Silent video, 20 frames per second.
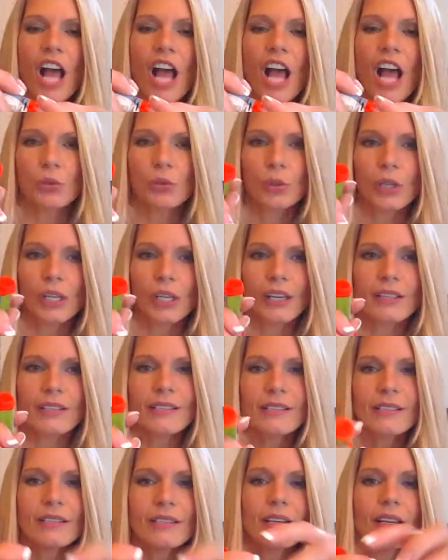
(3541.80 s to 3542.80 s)

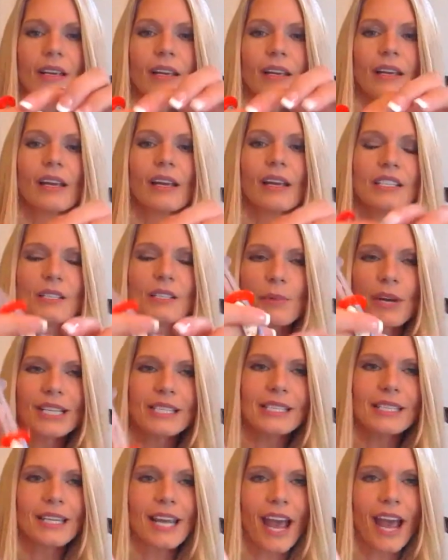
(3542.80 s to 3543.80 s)
unscrew this,
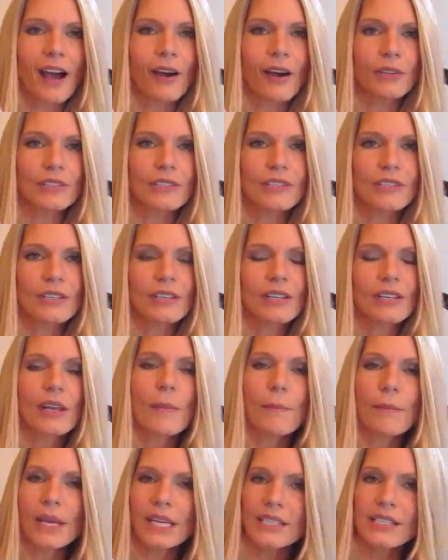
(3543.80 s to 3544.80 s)
express it out,
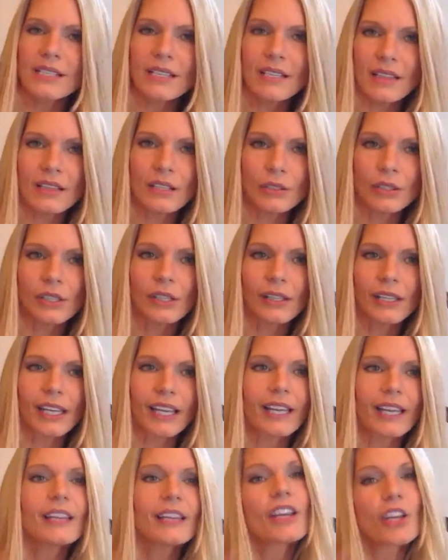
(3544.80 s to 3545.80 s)
mix it
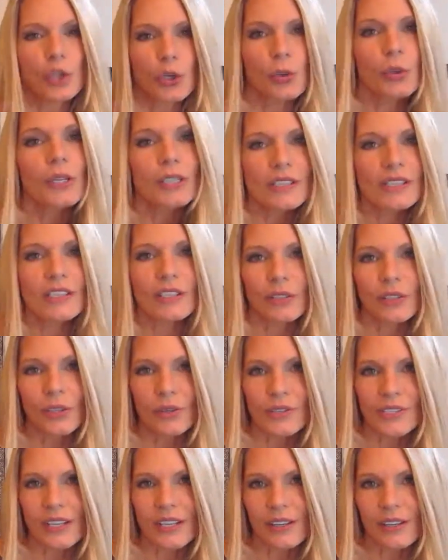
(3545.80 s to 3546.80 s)
thoroughly, you can still
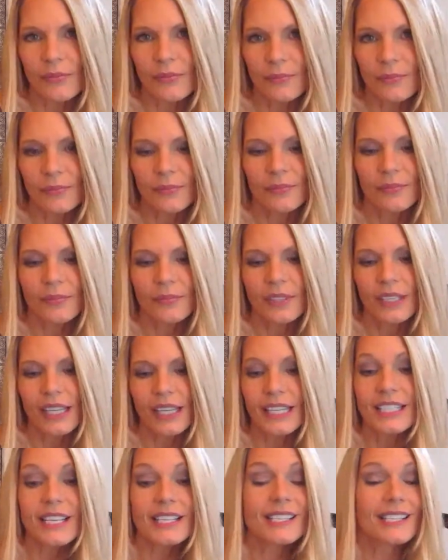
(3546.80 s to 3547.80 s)
use it.
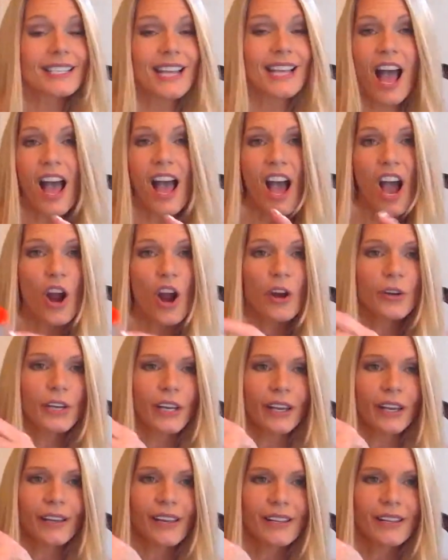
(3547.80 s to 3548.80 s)
It does not
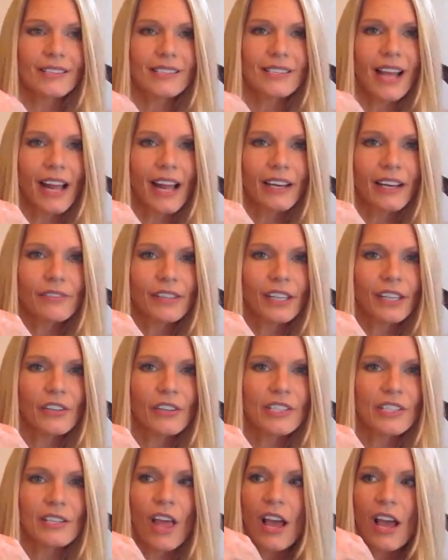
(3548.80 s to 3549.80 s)
harden inside of here
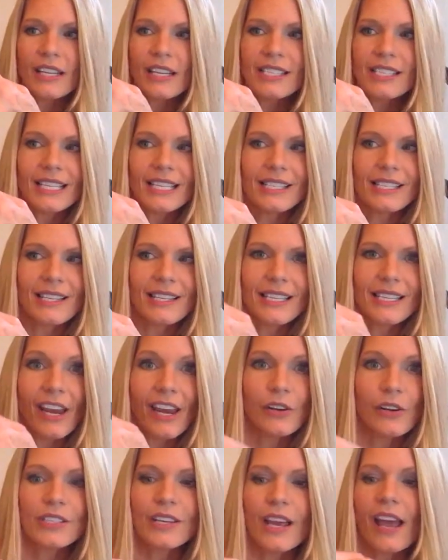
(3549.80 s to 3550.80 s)
as long as this is
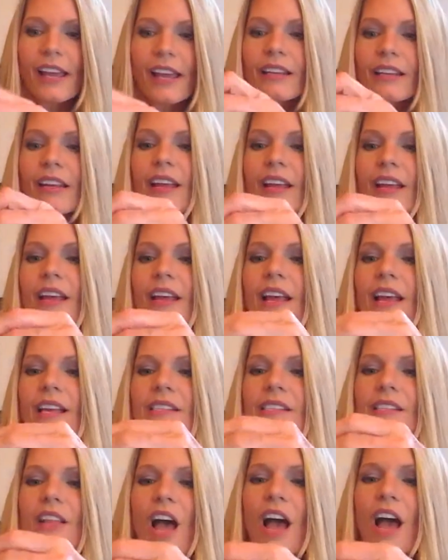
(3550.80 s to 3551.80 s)
airtight.
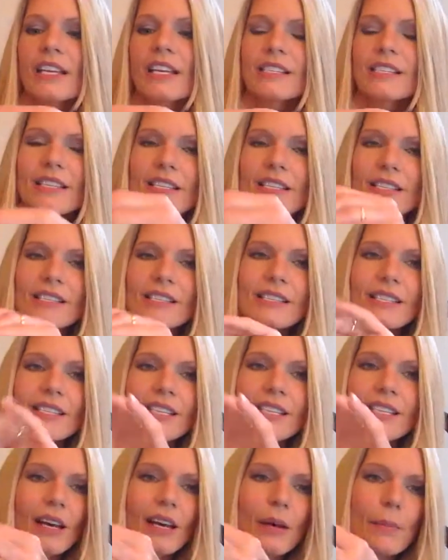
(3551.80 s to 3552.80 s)
As long as this
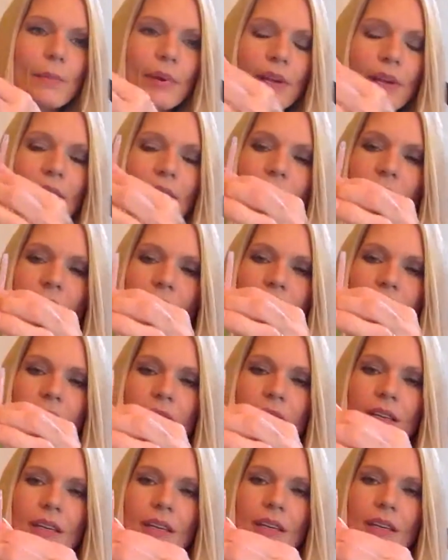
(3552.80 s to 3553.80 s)
tip
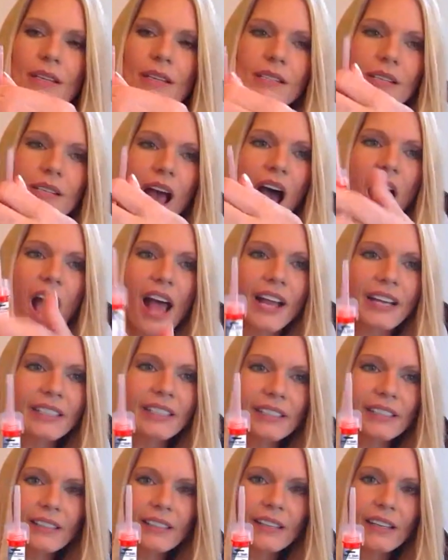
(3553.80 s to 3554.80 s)
is
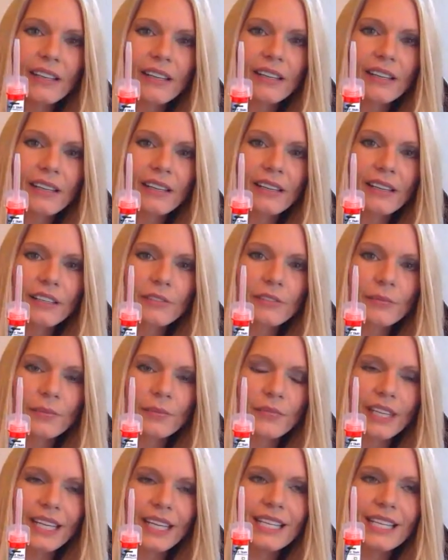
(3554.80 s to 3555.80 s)
on,
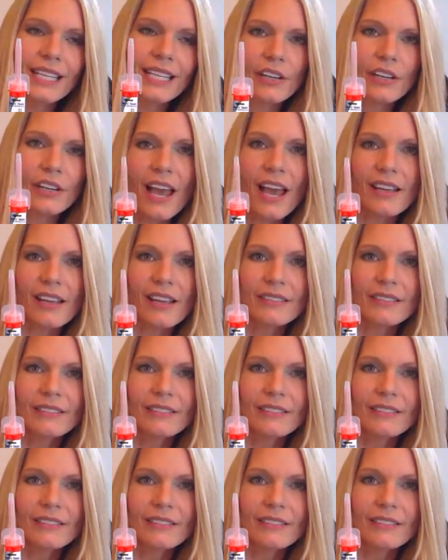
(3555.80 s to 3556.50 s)
it's airtight.